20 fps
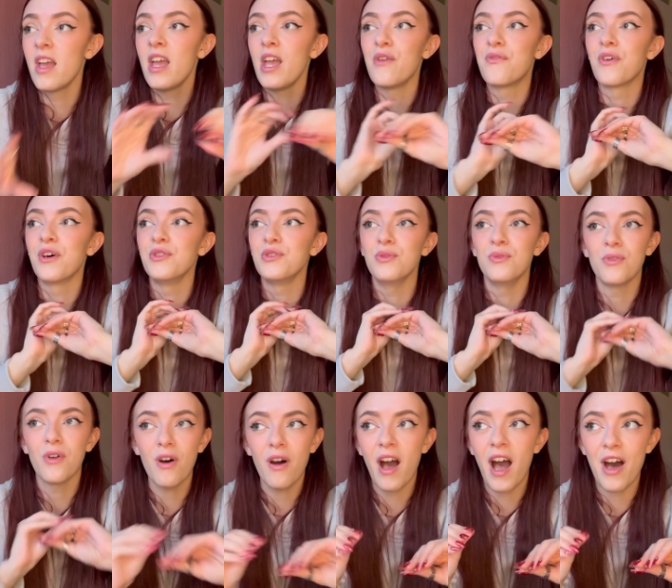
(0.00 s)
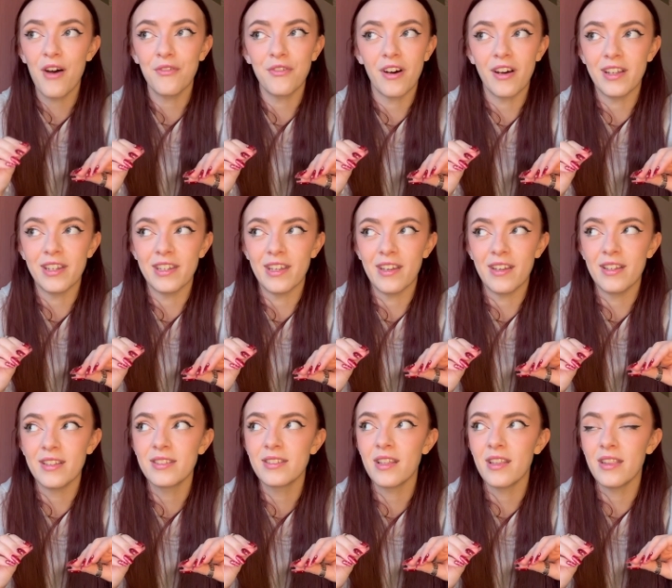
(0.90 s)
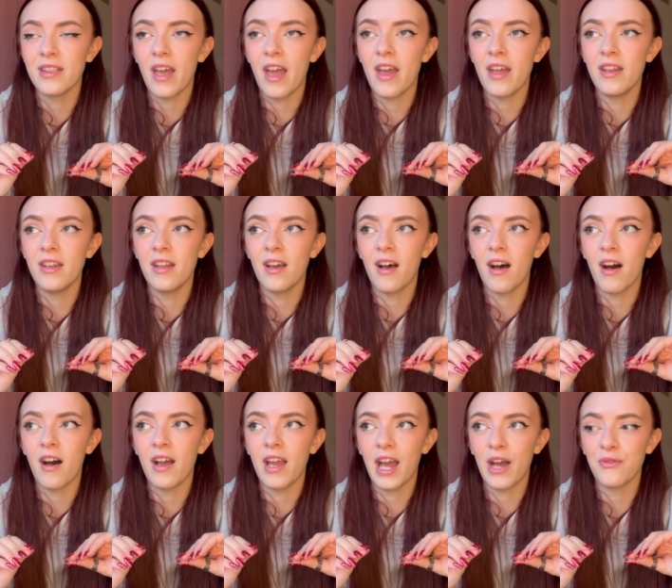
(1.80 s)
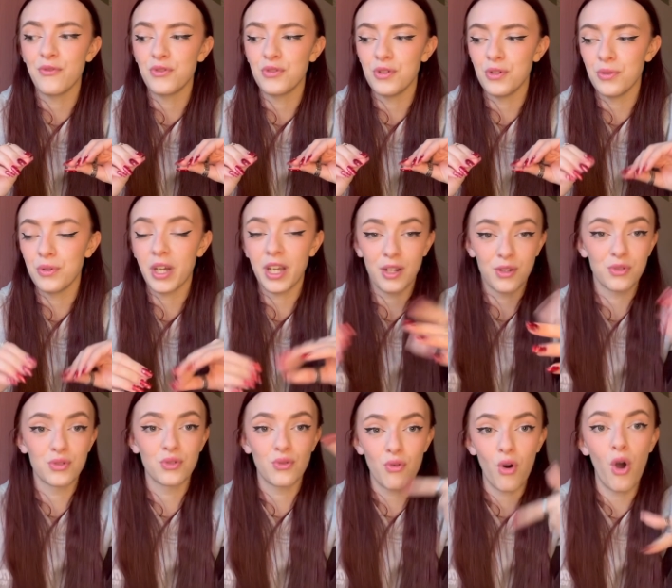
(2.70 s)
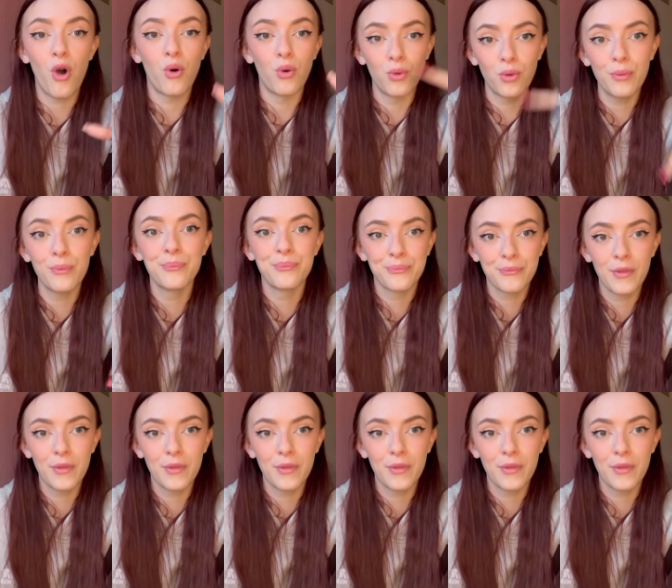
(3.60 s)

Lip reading: If I do not have ideas, then I have to take a scroll,